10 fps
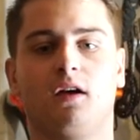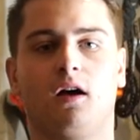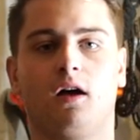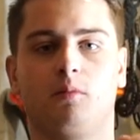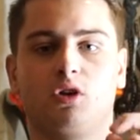
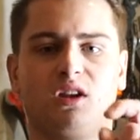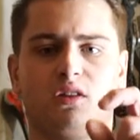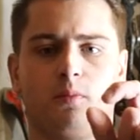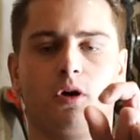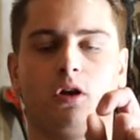Um, you can
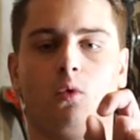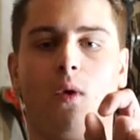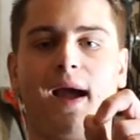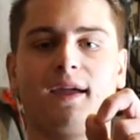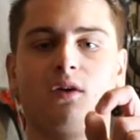either put a
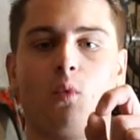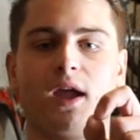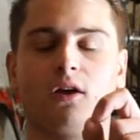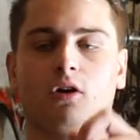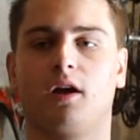wacky
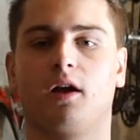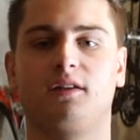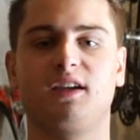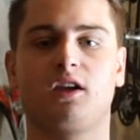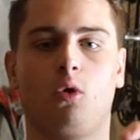weight or a
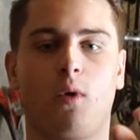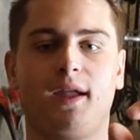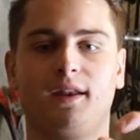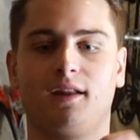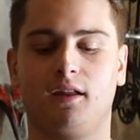Neko
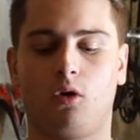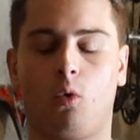weight in it,